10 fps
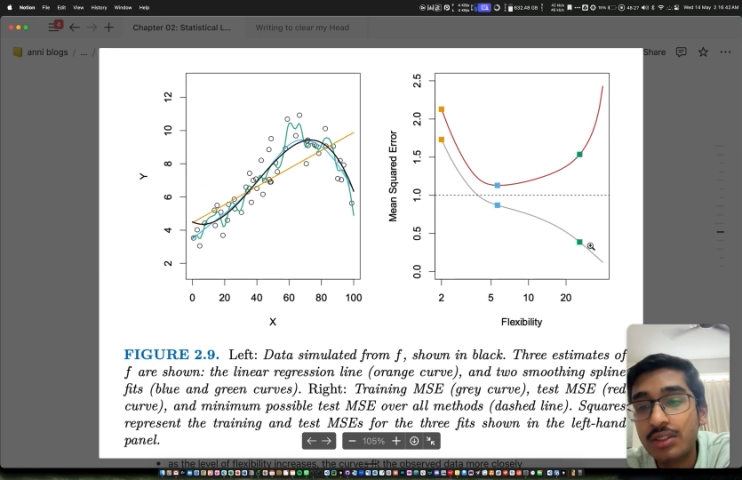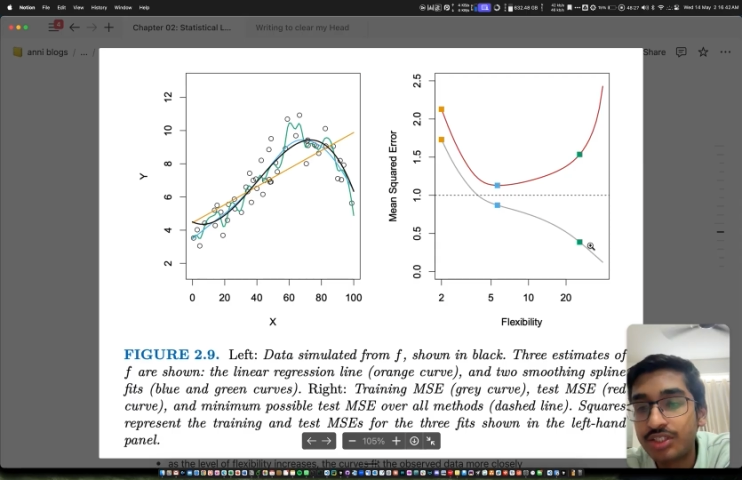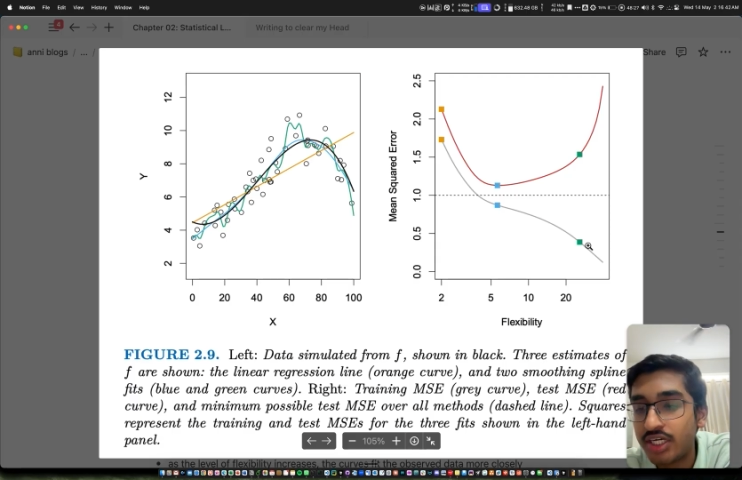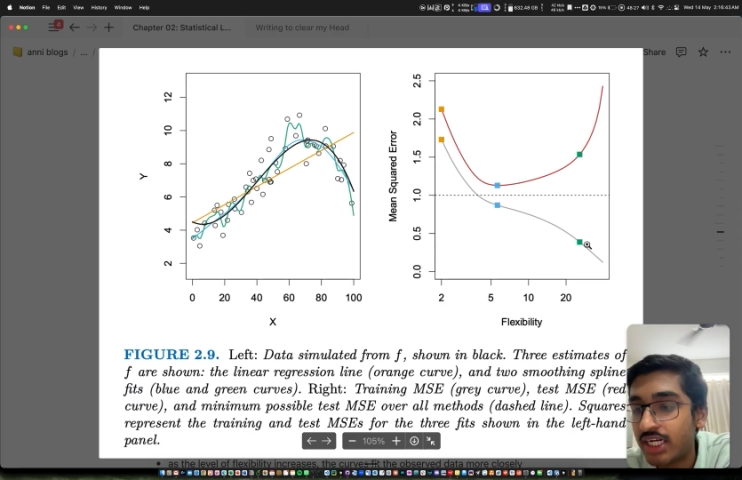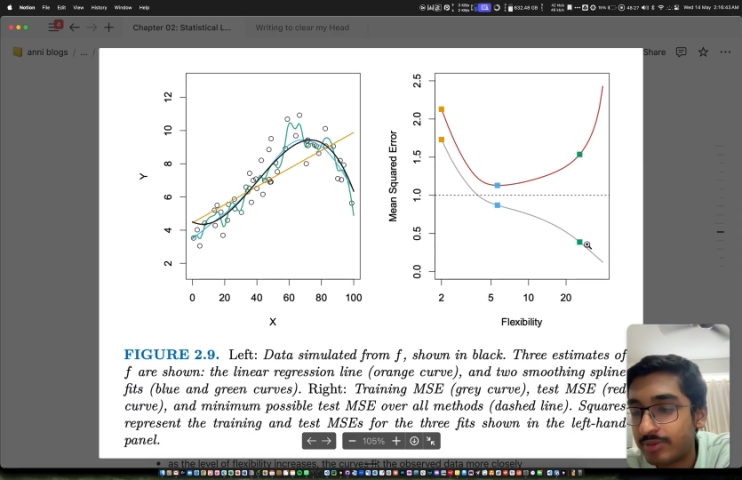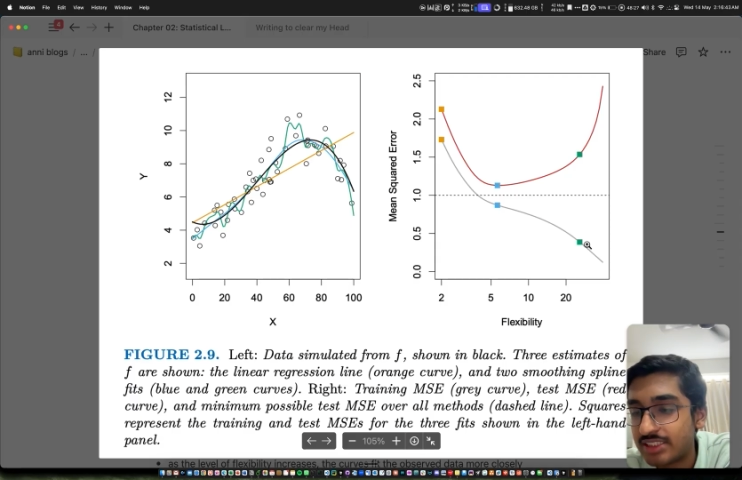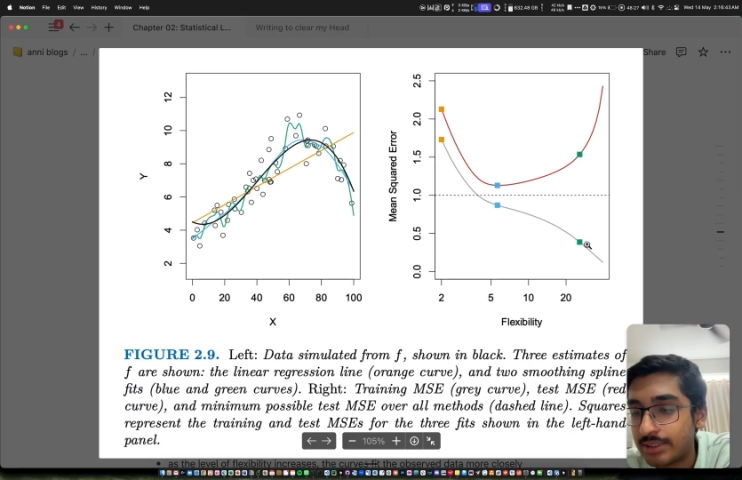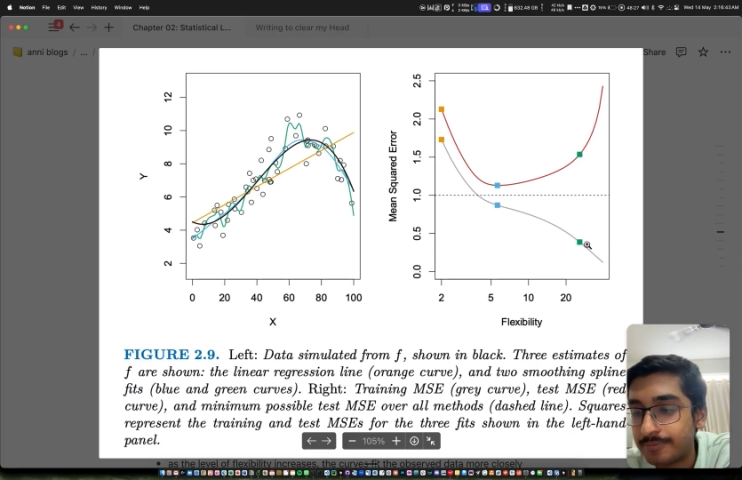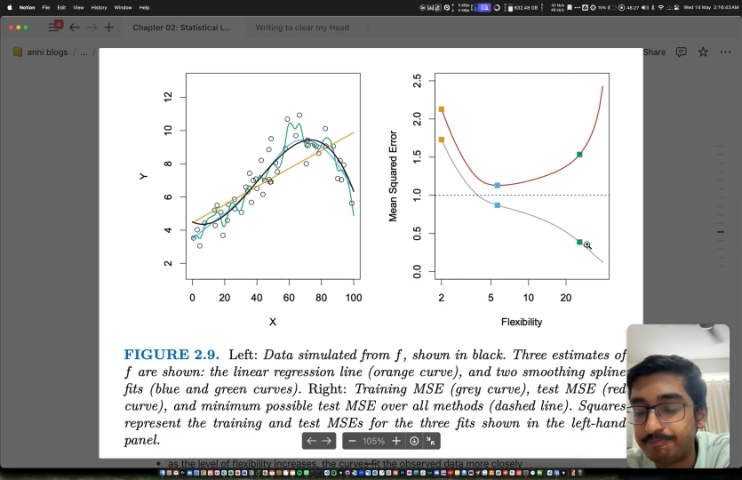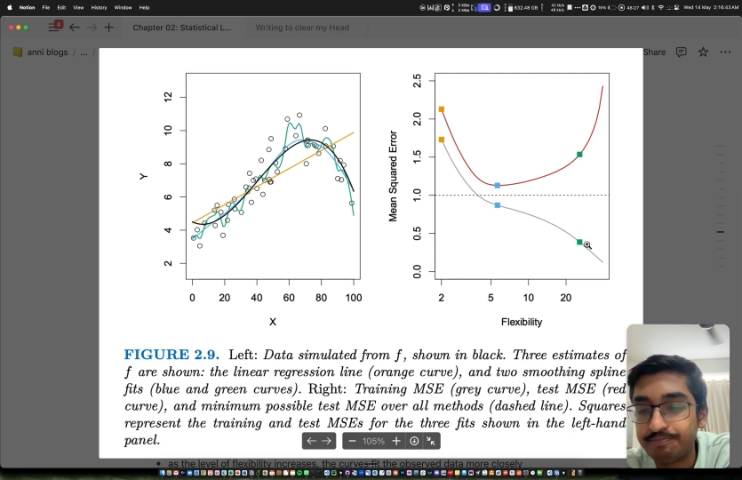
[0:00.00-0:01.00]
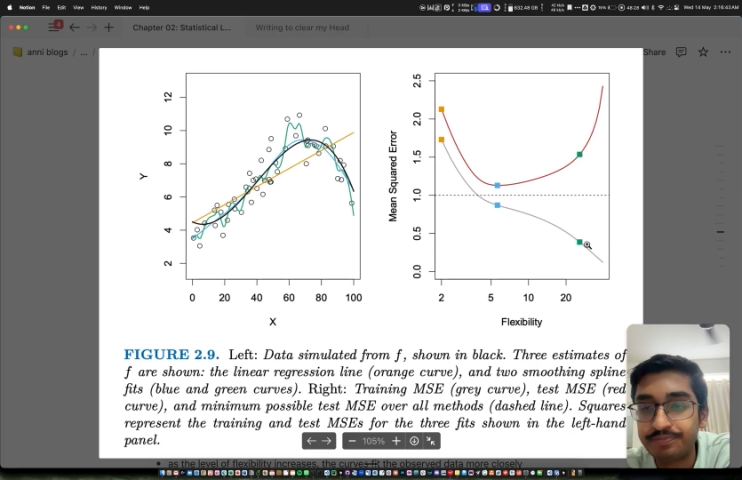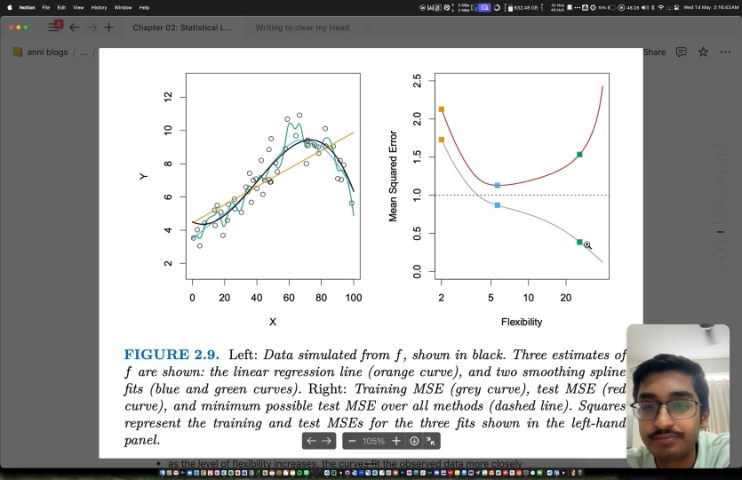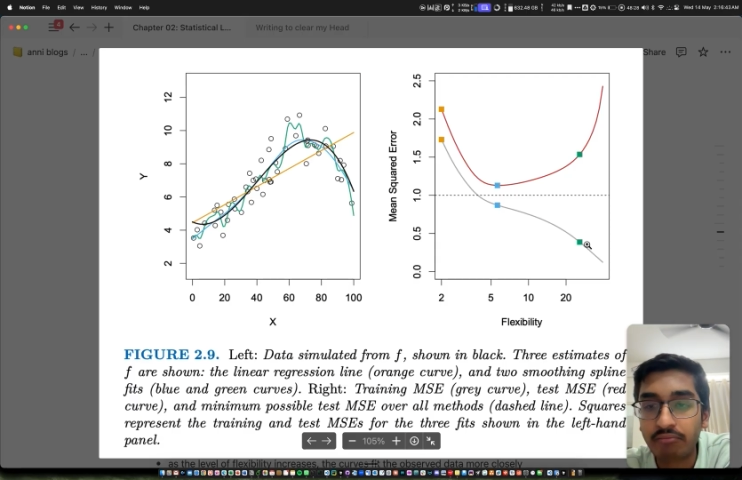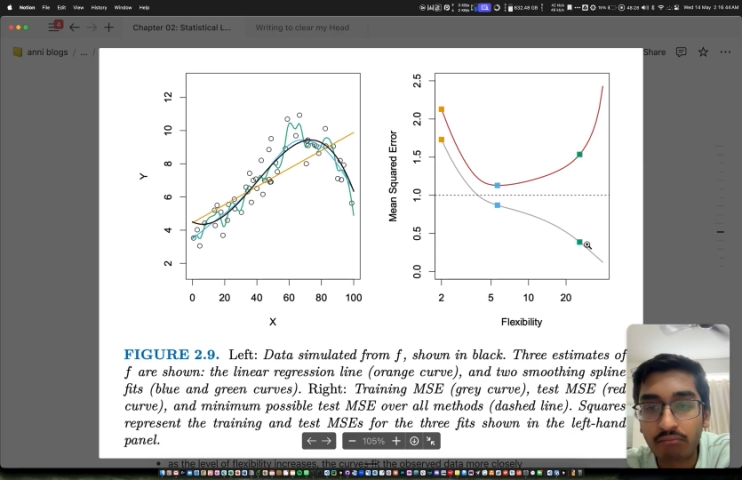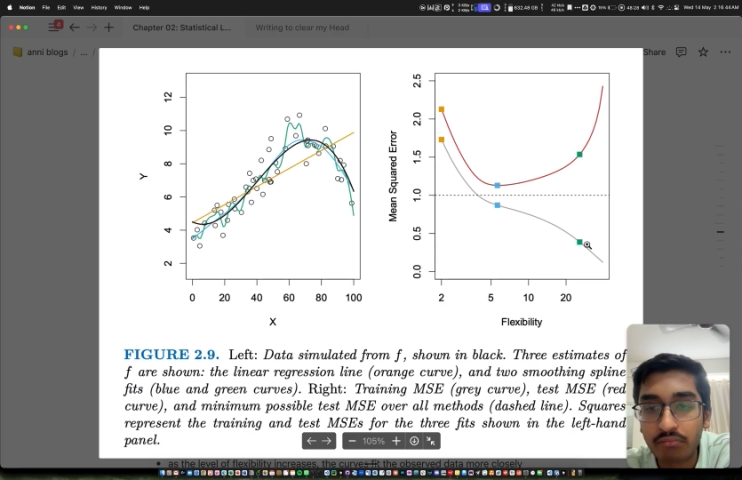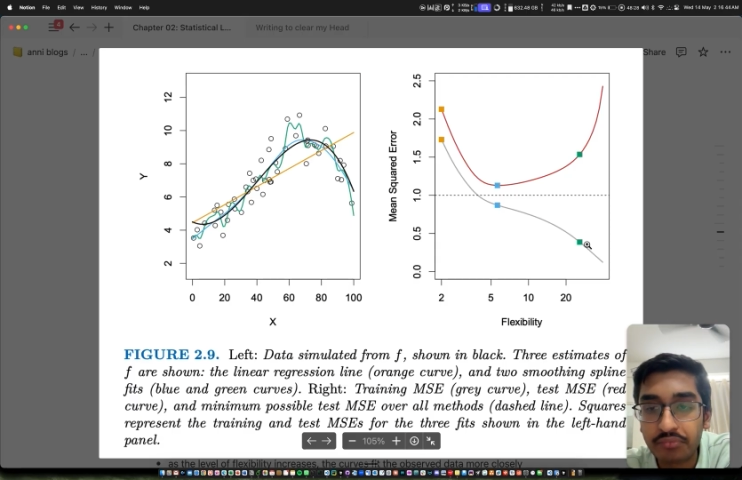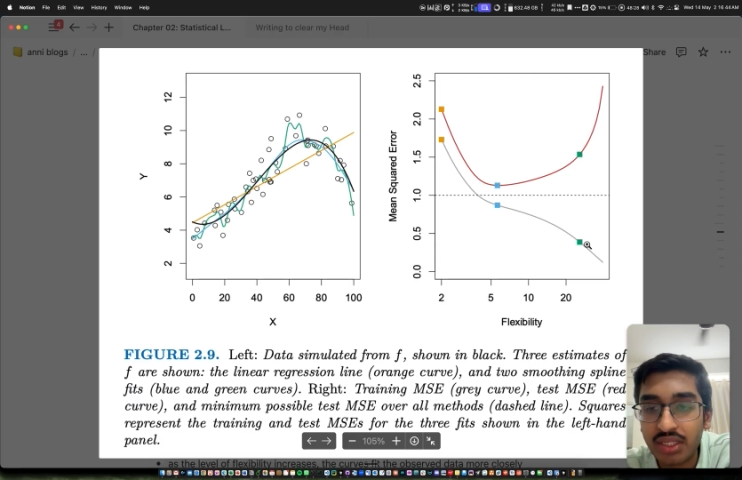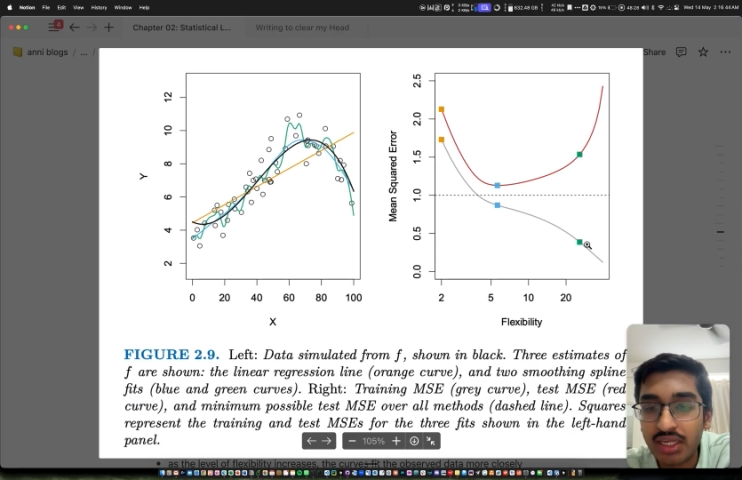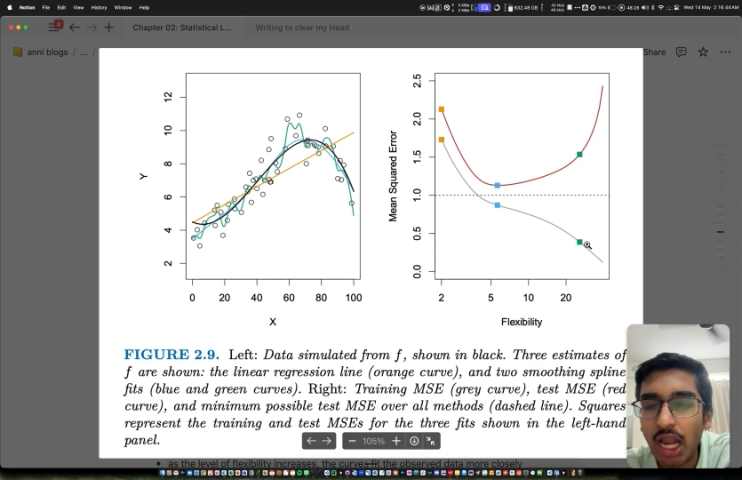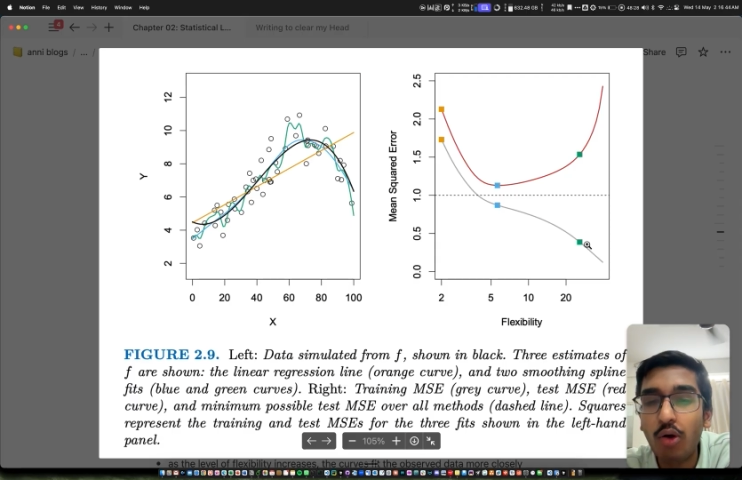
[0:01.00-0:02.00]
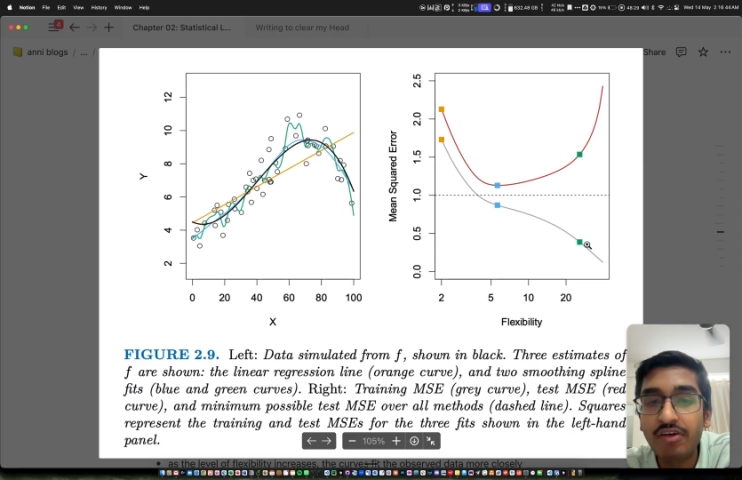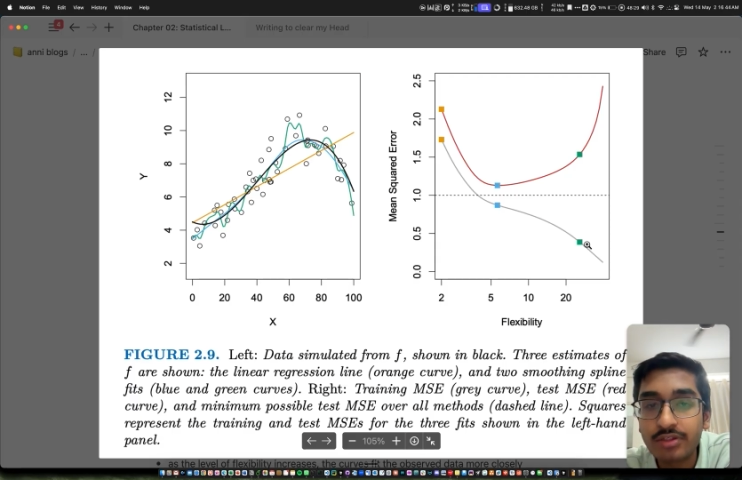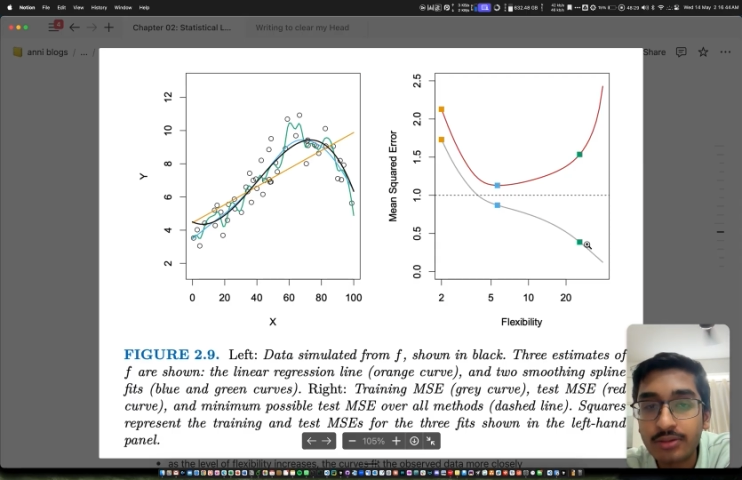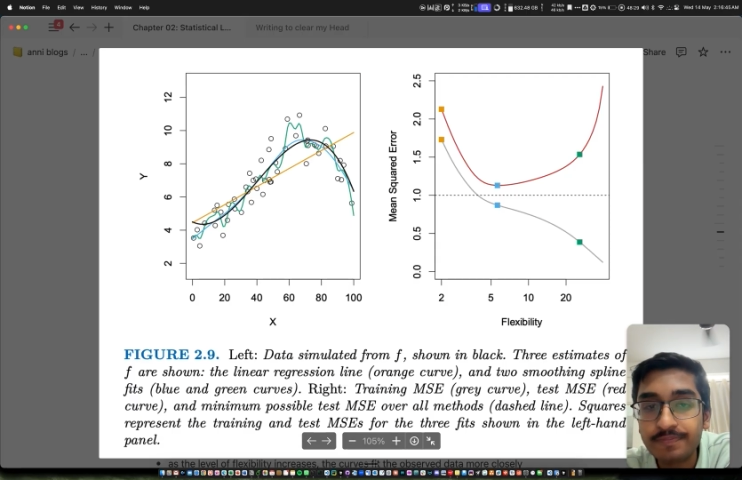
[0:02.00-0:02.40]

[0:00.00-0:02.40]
train MSE. However,